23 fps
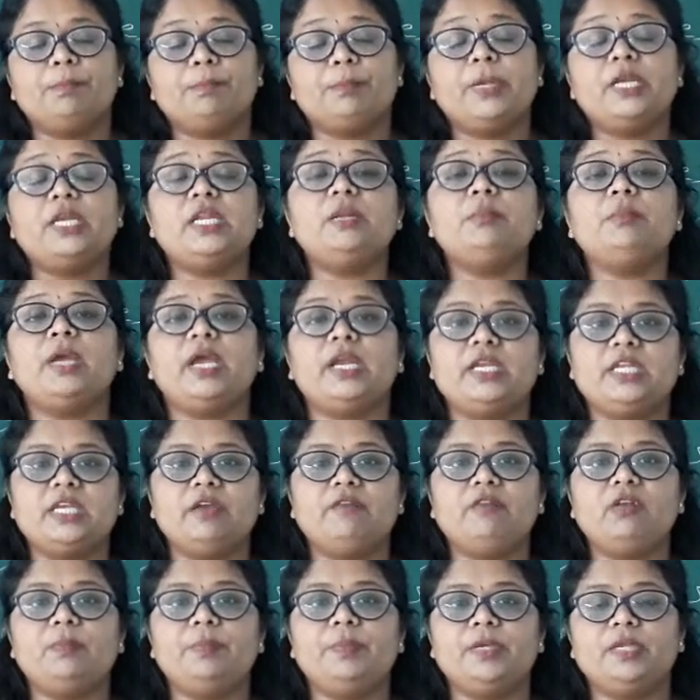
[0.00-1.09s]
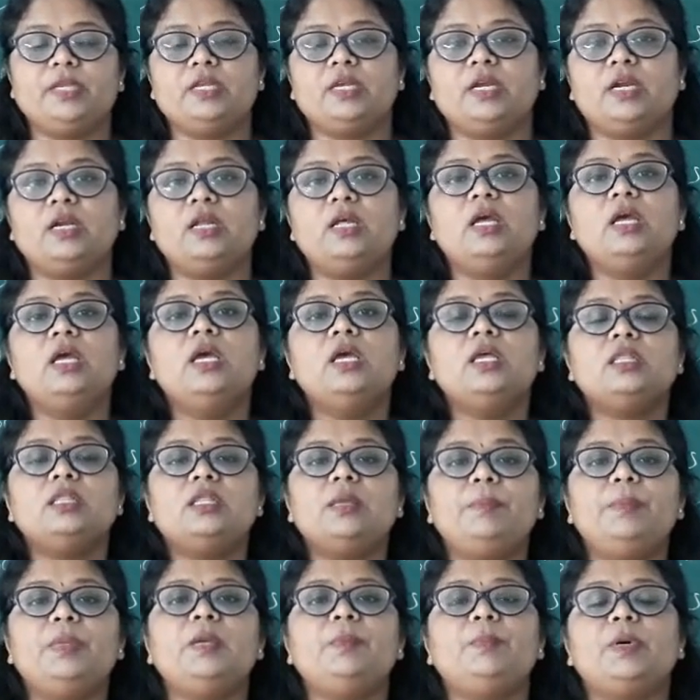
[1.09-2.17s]
But in medieval period, the
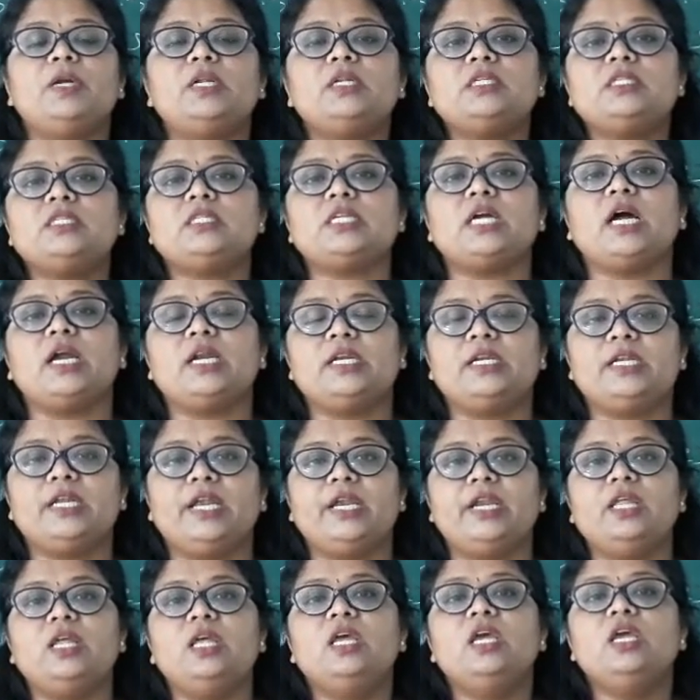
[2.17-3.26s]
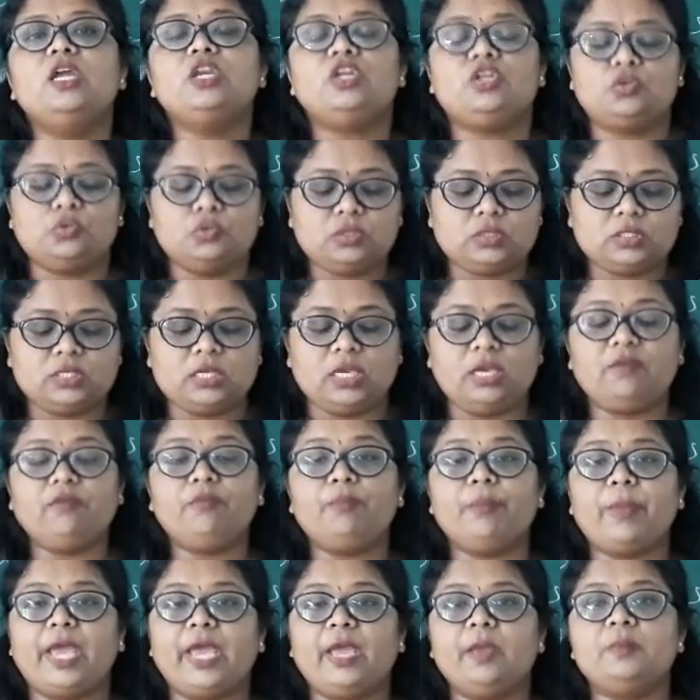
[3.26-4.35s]
people started to
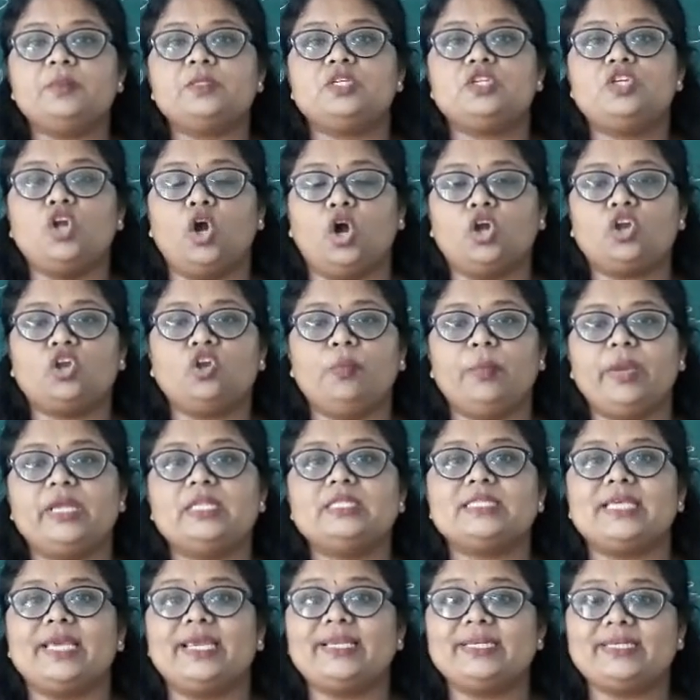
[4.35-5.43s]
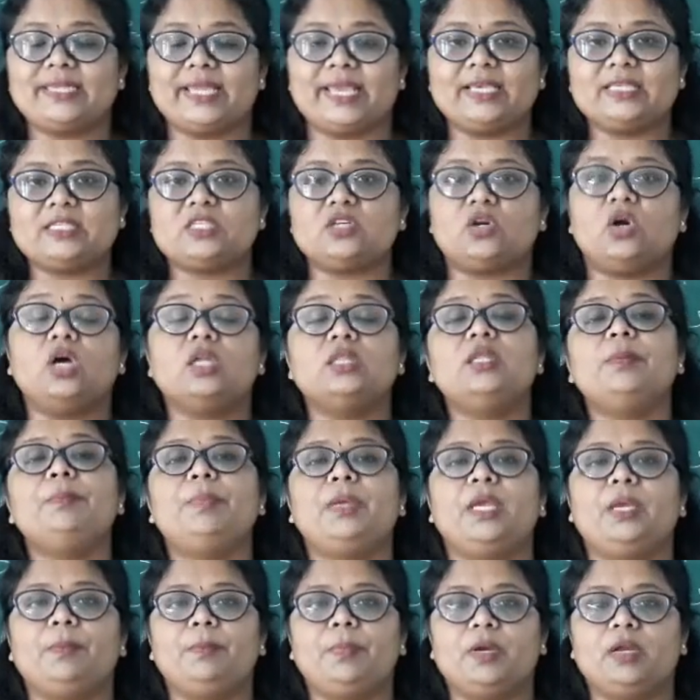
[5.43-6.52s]
save maps, documents and text on the
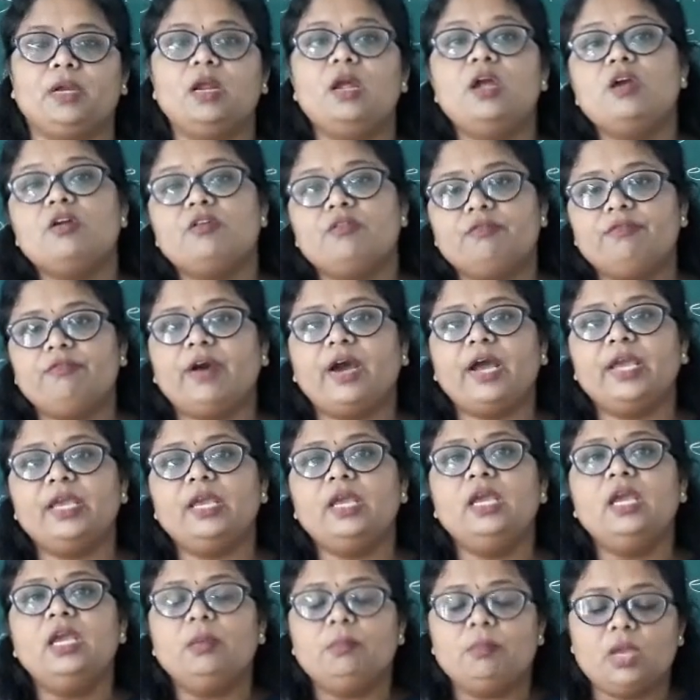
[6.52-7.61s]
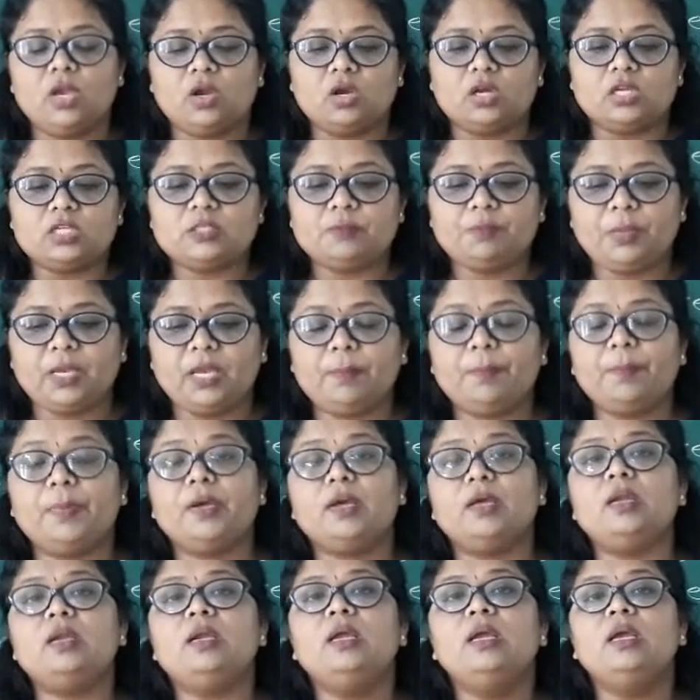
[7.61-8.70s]
paper. Why? Because
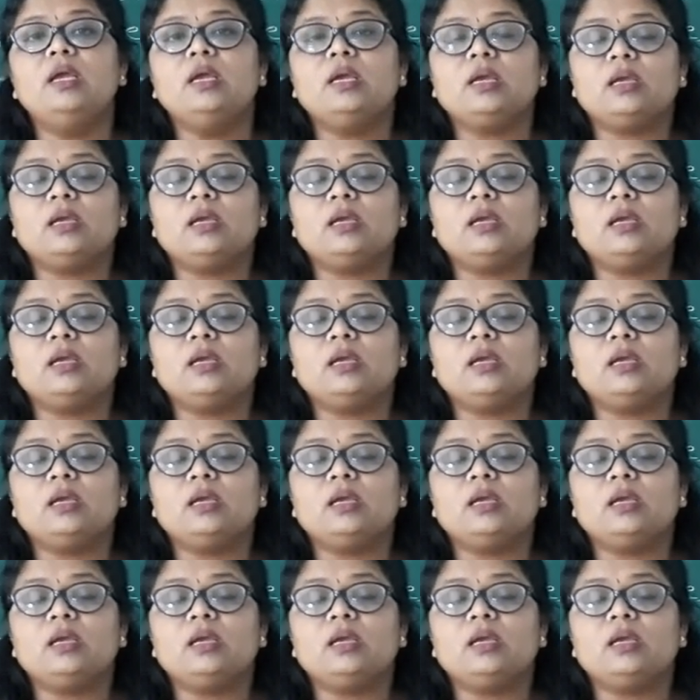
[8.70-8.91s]
paper